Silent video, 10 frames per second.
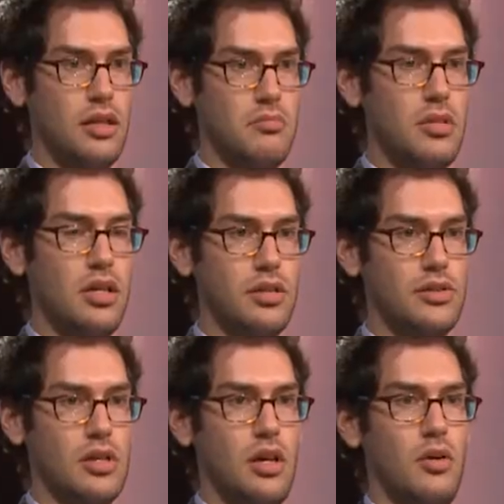the
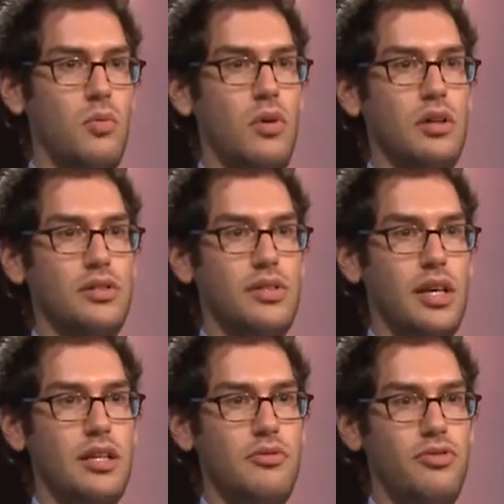minutes was
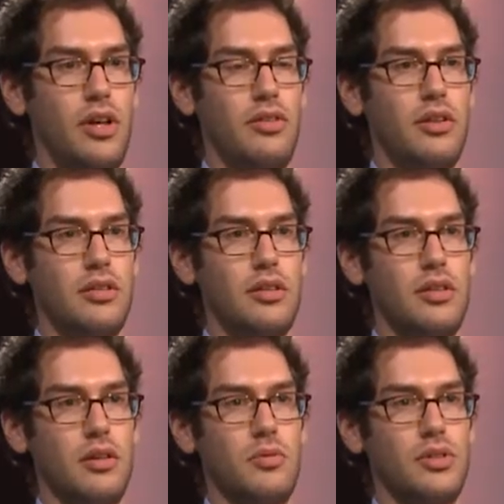that he felt that
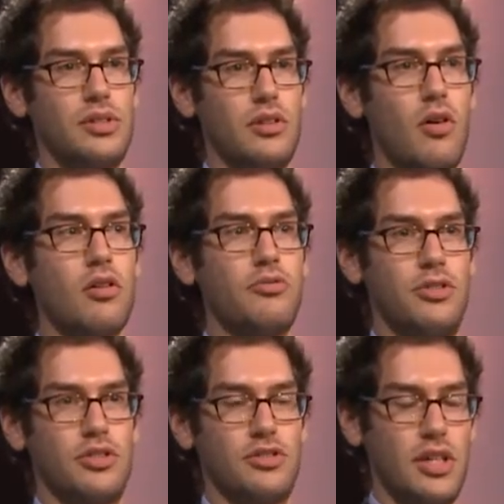there was an
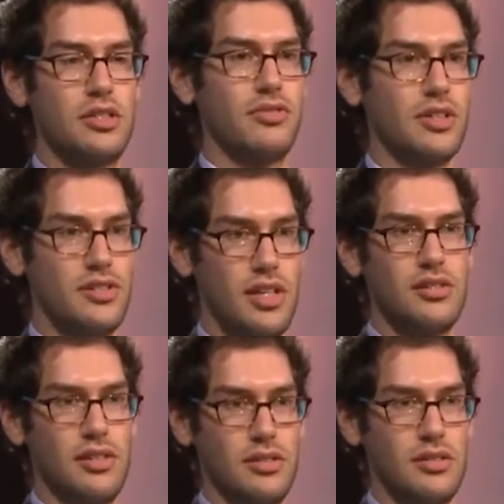artificial sense of
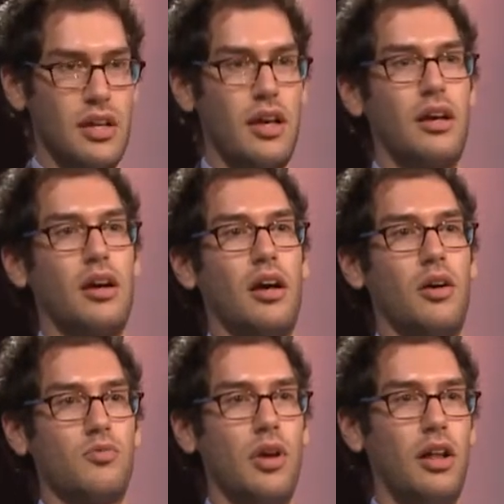consensus uh,
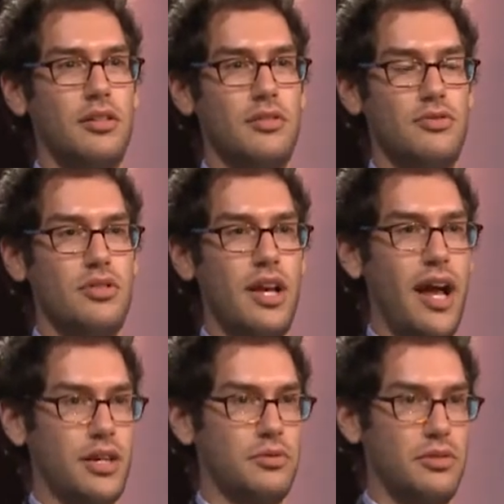relative to the
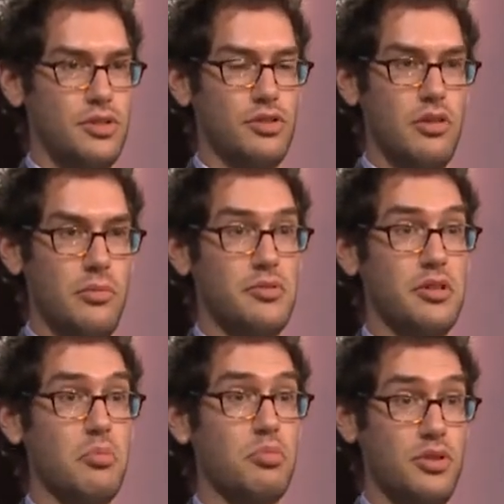actual disagreements about
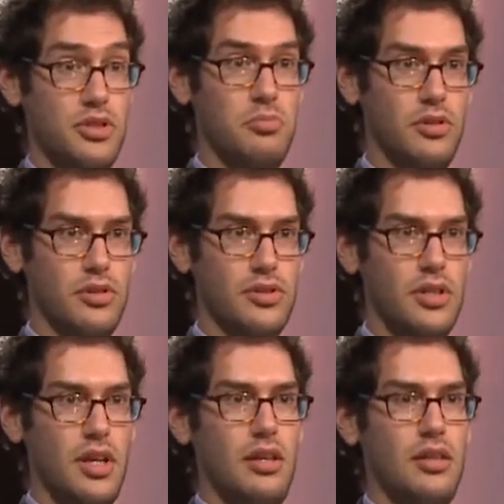the principles
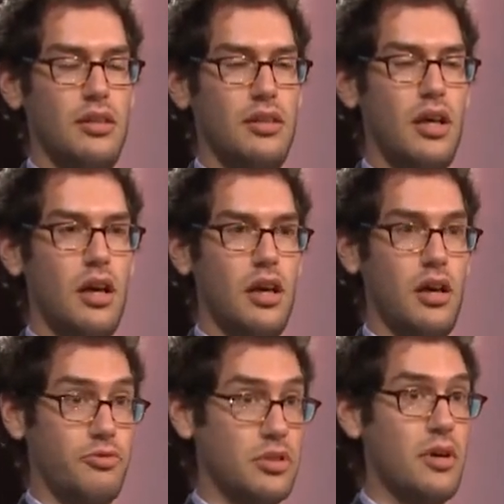uh,
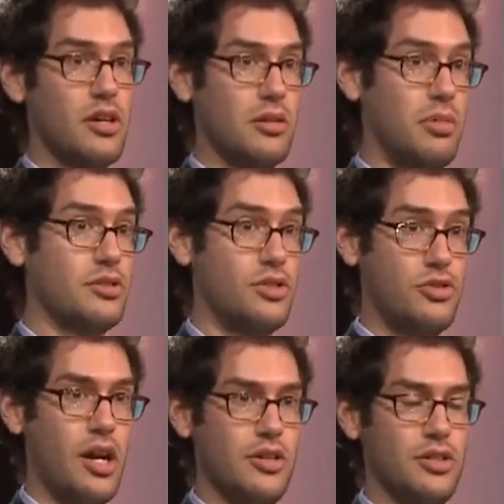for the monetary policy
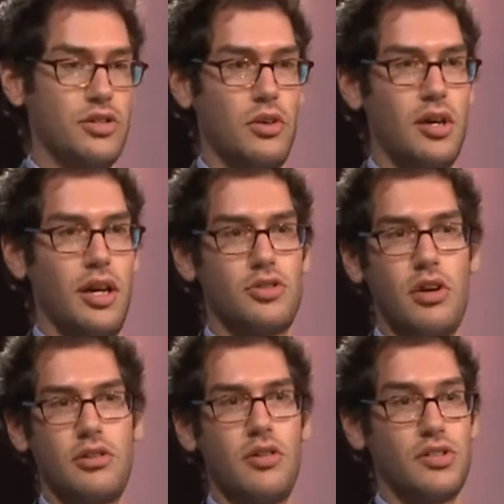strategy. So it's
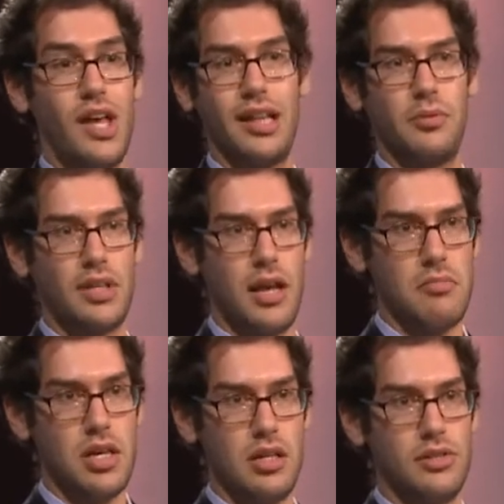hard to know exactly what that
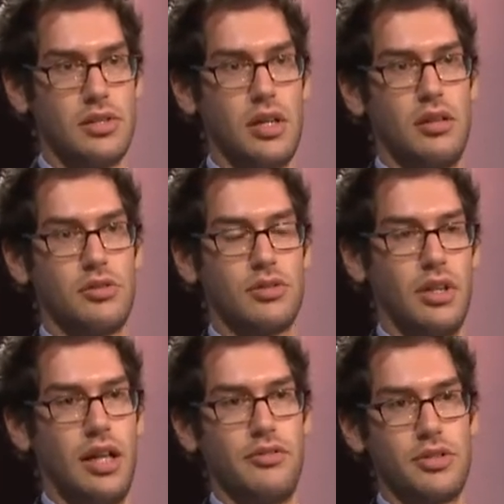means. There's certainly
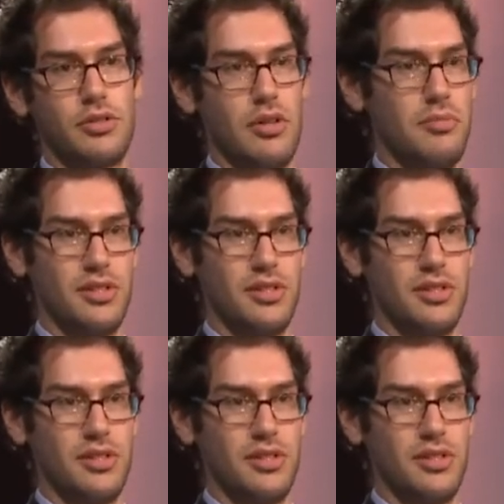a lot of yeah, disagreements I